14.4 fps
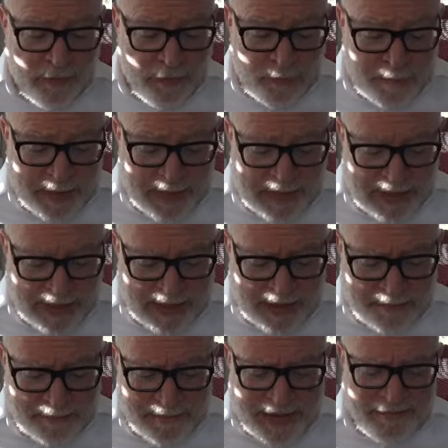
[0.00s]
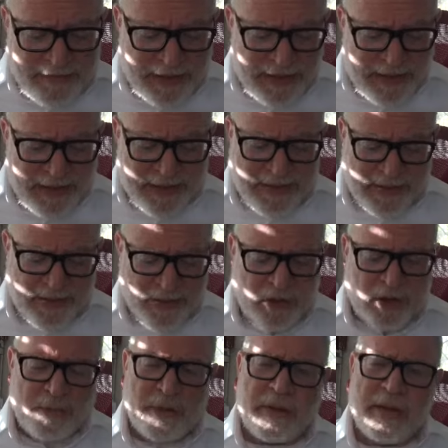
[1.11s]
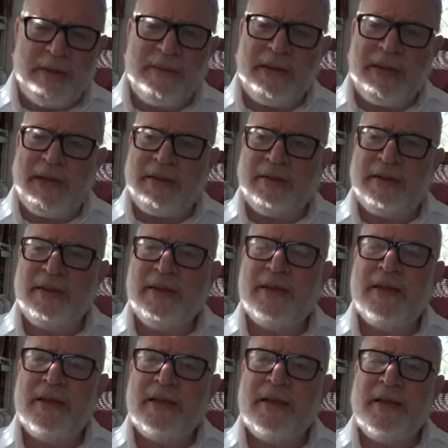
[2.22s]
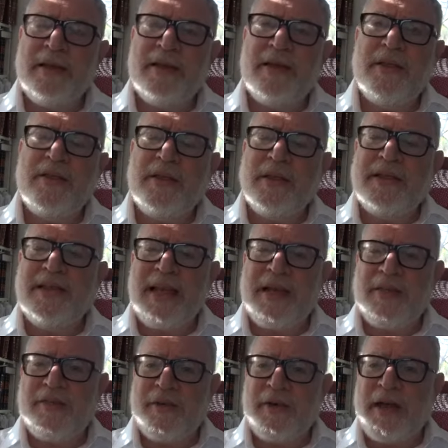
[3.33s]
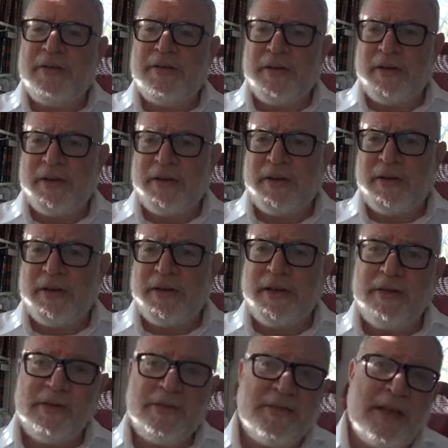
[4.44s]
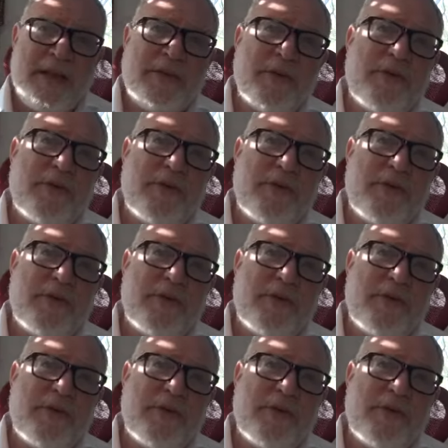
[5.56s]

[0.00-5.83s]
God will eliminate the death forever. Now this death